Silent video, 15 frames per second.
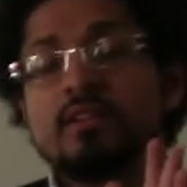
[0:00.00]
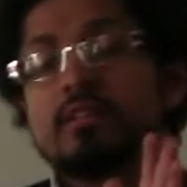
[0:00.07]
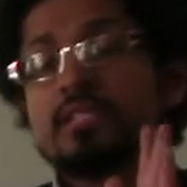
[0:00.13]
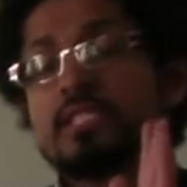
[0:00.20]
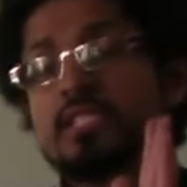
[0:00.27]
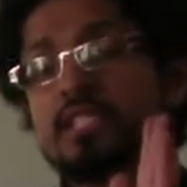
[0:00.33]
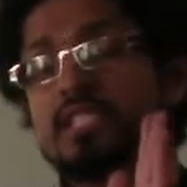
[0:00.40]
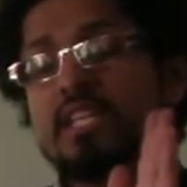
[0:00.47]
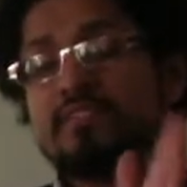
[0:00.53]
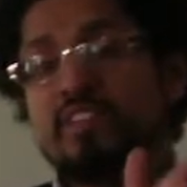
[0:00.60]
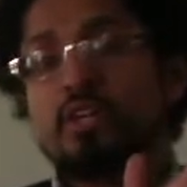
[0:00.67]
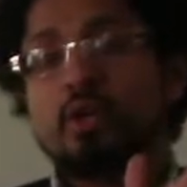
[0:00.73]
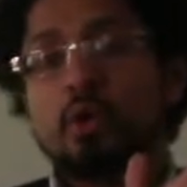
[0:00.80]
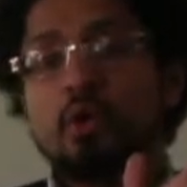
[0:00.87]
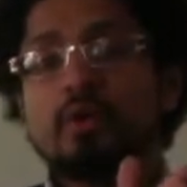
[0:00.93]

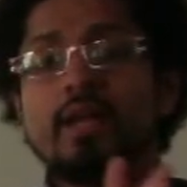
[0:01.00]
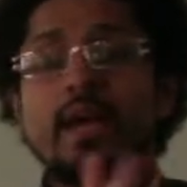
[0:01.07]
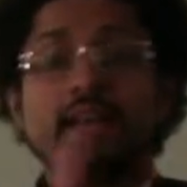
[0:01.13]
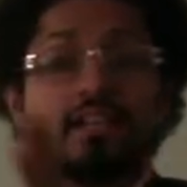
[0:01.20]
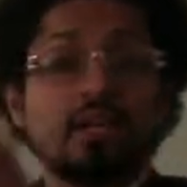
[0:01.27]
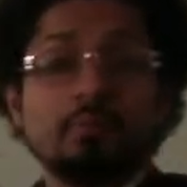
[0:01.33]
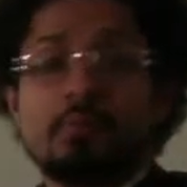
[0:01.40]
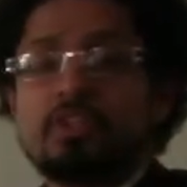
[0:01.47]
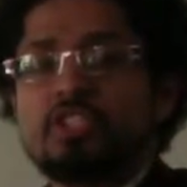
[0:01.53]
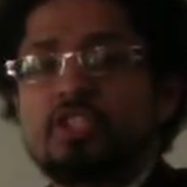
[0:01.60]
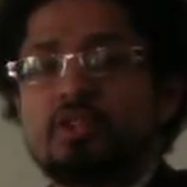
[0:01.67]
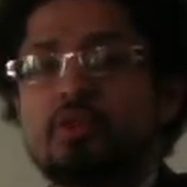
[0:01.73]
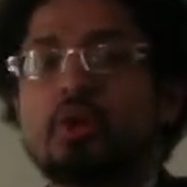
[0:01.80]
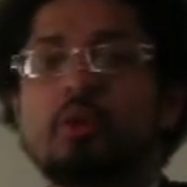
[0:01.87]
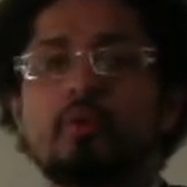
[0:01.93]
civil code and
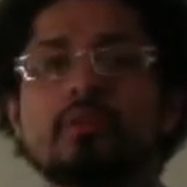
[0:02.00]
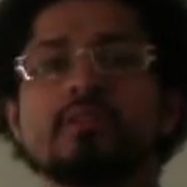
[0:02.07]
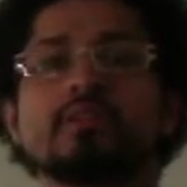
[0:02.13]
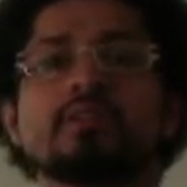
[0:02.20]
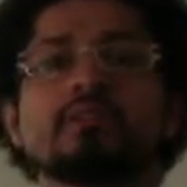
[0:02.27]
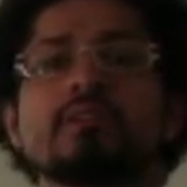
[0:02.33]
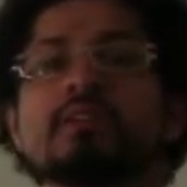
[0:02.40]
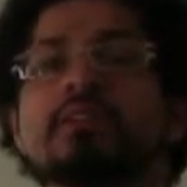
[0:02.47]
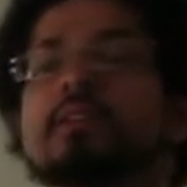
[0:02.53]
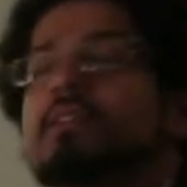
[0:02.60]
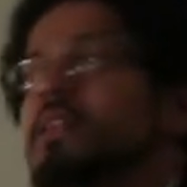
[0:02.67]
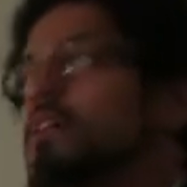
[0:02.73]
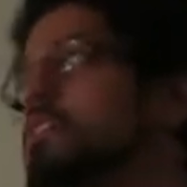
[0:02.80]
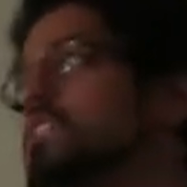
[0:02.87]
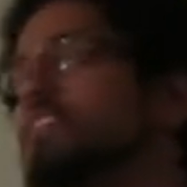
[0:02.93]
commercial code.
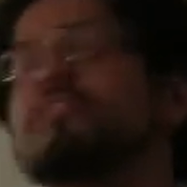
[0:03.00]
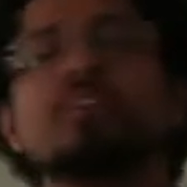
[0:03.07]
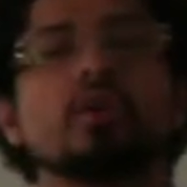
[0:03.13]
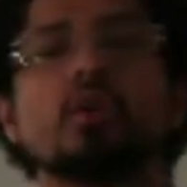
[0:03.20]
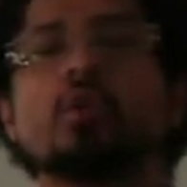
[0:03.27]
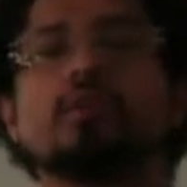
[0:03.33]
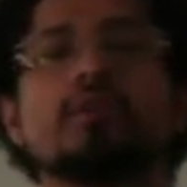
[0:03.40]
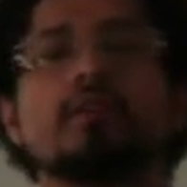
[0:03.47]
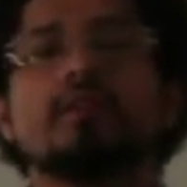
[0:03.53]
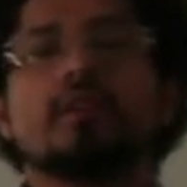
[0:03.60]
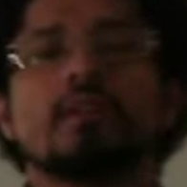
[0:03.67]
Now, the civil code